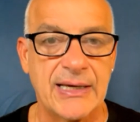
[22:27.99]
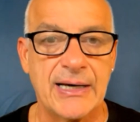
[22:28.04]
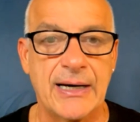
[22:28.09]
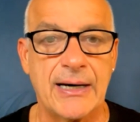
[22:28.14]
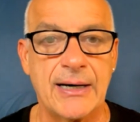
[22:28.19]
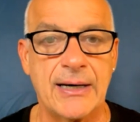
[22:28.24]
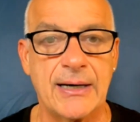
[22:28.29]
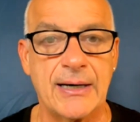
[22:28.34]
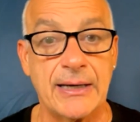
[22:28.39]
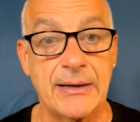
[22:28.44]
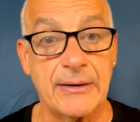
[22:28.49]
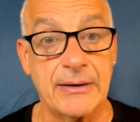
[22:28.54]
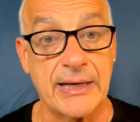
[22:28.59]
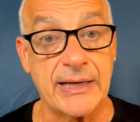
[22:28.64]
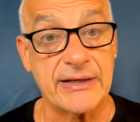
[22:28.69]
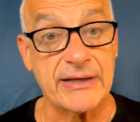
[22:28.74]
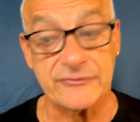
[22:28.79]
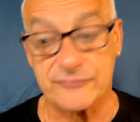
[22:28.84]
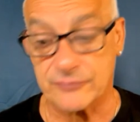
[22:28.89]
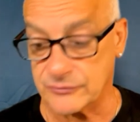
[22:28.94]
I
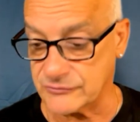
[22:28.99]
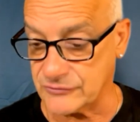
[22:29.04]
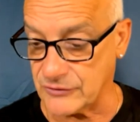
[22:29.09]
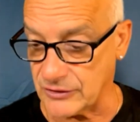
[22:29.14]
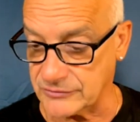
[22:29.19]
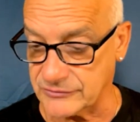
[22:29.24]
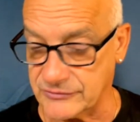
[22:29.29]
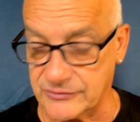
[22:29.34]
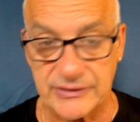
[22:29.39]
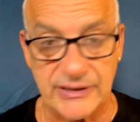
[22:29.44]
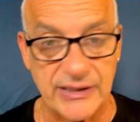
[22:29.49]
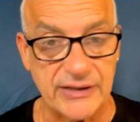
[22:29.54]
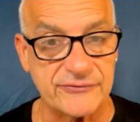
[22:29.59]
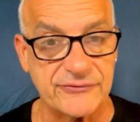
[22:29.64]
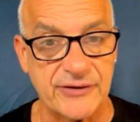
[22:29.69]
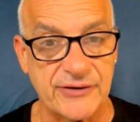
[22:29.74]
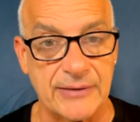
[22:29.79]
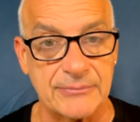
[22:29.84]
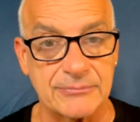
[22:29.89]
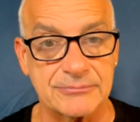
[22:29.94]
guess we'll talk to you next
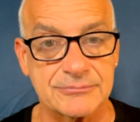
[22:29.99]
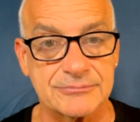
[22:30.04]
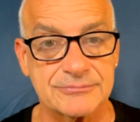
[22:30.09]
time.